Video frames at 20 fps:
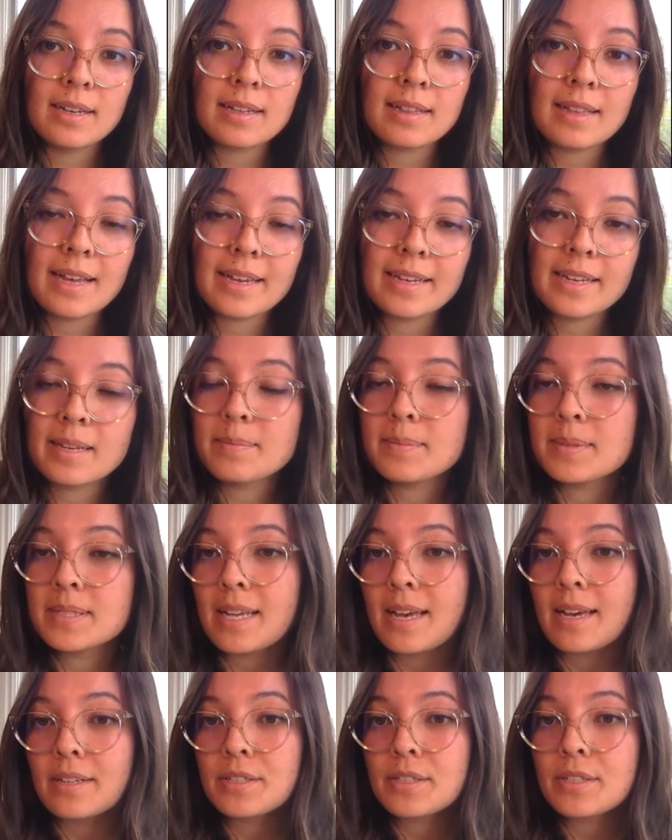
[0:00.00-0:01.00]
Client name
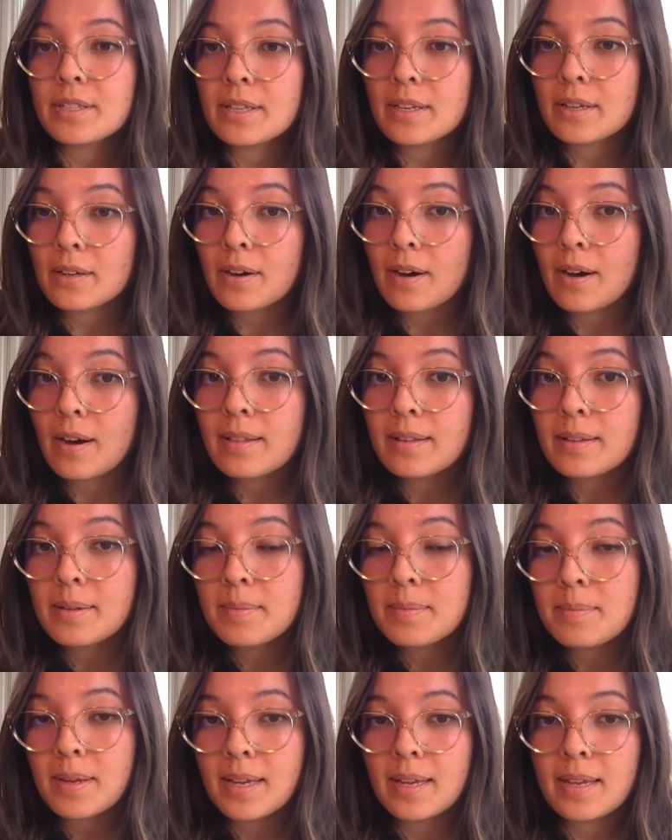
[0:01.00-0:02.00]
is actually a
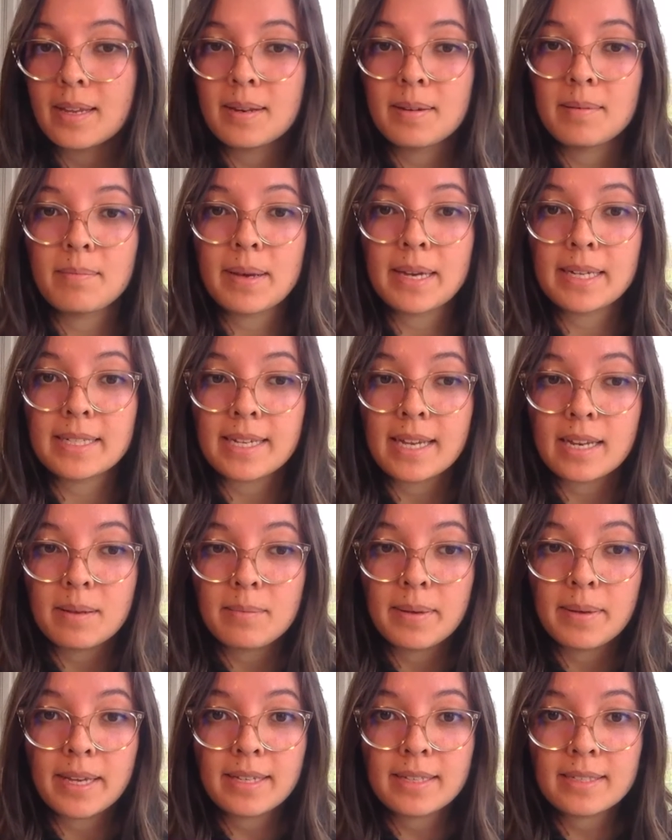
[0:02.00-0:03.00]
column in my
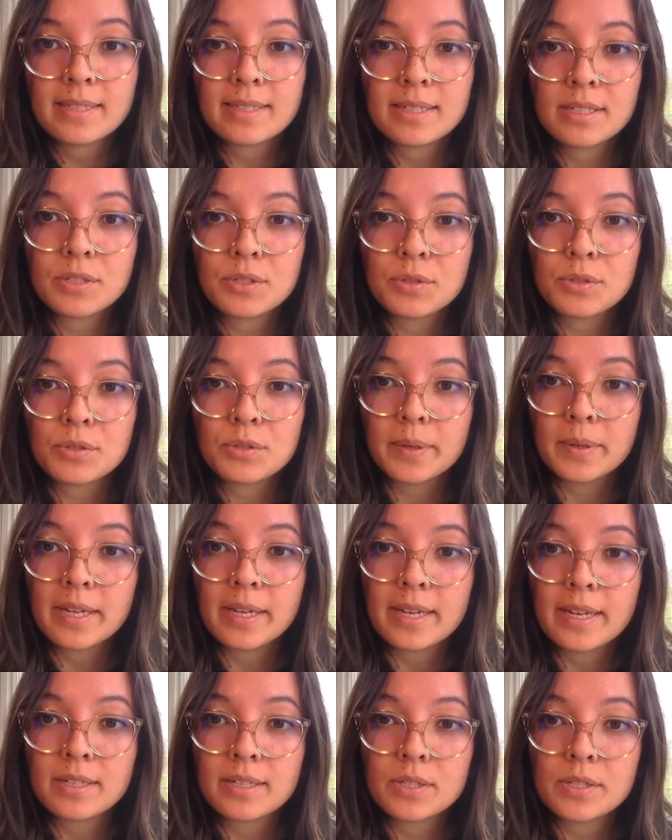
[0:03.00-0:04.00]
database in Druid,